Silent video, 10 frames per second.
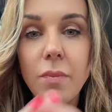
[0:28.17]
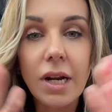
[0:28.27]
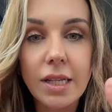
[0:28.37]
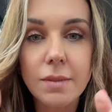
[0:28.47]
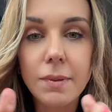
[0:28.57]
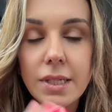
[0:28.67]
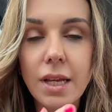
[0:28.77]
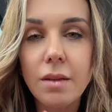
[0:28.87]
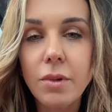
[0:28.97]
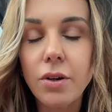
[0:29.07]
but it's split
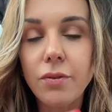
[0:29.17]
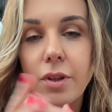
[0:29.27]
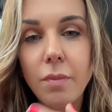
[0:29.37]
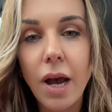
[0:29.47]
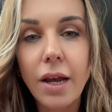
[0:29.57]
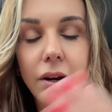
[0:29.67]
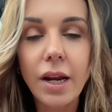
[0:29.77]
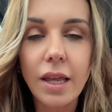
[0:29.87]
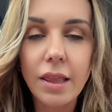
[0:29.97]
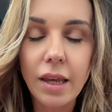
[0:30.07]
down the middle for the buyer
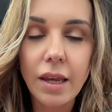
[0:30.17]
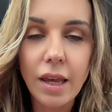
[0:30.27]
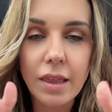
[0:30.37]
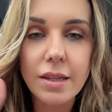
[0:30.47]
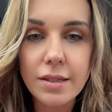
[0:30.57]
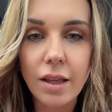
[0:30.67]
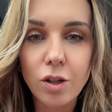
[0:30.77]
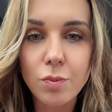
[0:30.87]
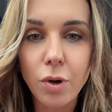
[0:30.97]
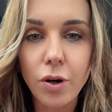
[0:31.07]
and the
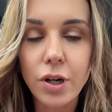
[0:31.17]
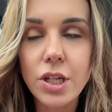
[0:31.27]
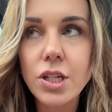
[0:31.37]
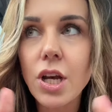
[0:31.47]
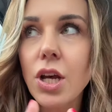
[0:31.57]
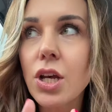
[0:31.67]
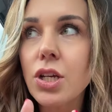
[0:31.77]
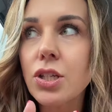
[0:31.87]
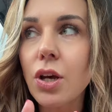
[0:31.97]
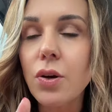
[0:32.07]
seller's brokerage.
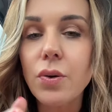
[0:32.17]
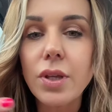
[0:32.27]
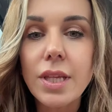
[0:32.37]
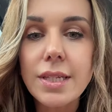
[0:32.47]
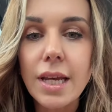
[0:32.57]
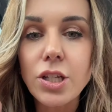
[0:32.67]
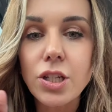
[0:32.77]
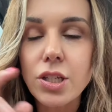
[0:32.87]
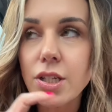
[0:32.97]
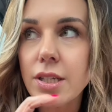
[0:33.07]
So this
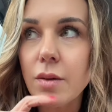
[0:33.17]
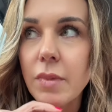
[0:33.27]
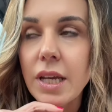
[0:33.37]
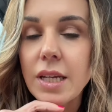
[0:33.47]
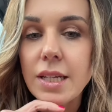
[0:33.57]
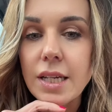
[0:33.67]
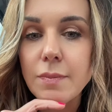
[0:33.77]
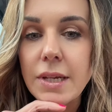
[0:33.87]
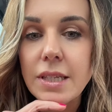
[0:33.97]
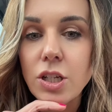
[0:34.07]
agent just sent me a
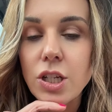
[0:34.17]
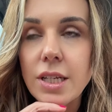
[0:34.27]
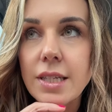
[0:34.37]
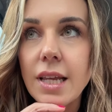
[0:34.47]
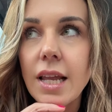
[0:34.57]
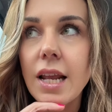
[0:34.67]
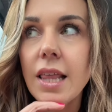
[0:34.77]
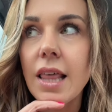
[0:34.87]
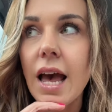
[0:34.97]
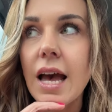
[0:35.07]
text message and
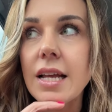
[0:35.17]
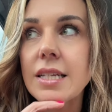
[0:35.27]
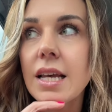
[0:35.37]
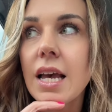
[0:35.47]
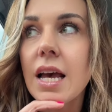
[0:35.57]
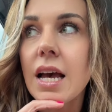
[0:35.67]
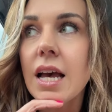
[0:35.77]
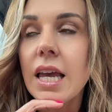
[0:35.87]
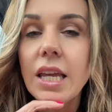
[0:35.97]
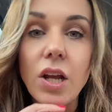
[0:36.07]
said that
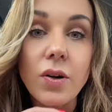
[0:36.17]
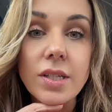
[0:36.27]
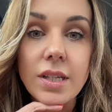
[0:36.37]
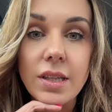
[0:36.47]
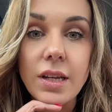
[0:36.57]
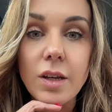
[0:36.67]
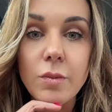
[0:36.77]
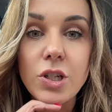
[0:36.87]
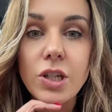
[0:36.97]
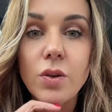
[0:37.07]
he noticed that the
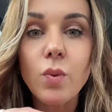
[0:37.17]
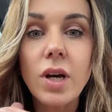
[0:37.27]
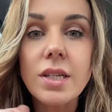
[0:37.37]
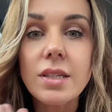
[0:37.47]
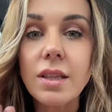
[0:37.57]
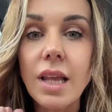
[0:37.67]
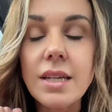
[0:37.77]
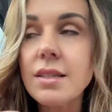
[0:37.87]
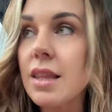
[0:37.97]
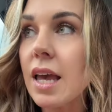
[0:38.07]
commission was
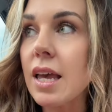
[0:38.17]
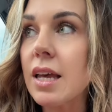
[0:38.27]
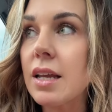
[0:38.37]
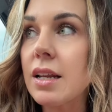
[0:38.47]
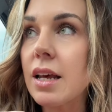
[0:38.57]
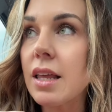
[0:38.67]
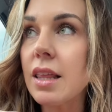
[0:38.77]
less than